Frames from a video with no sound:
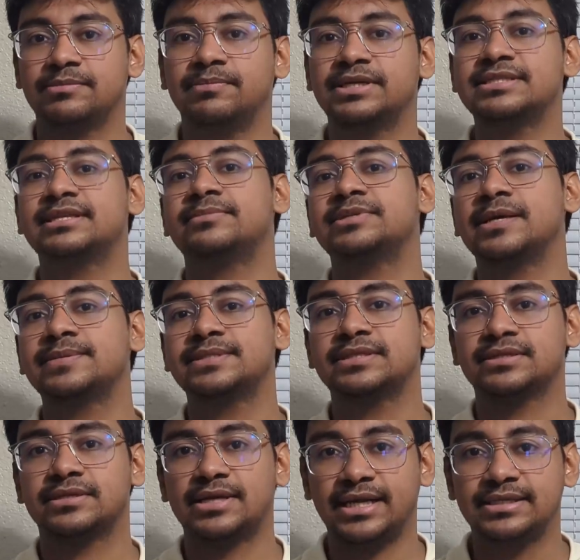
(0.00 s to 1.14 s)
but sometimes
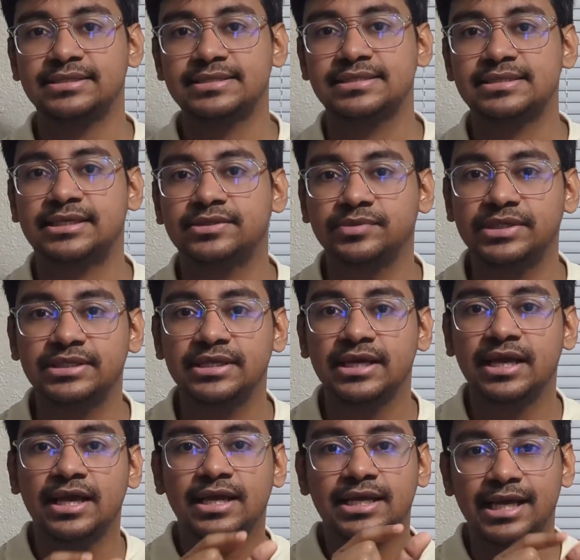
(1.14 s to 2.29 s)
writers start with
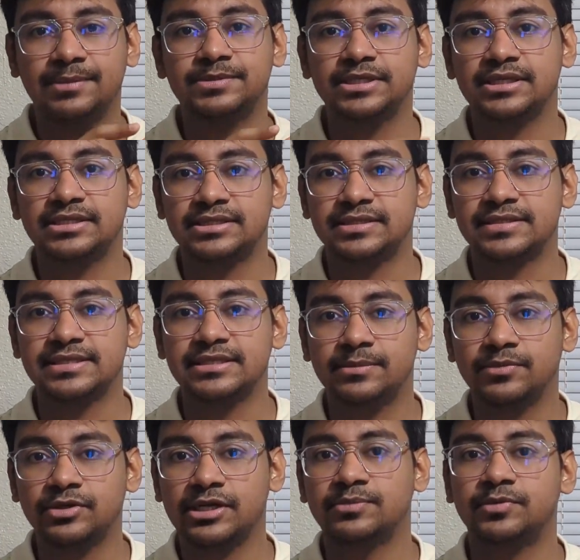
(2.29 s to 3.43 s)
capital letters in the
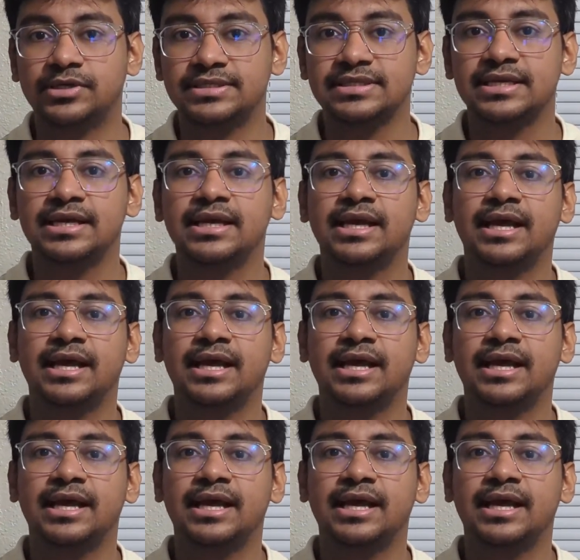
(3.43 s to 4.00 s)
bullet points.